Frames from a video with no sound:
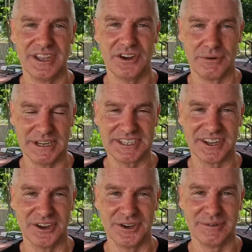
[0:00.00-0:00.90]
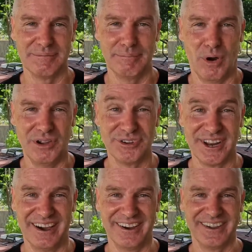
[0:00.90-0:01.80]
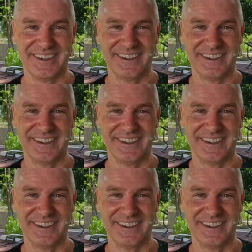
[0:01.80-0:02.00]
here in Mexico. Bye for now.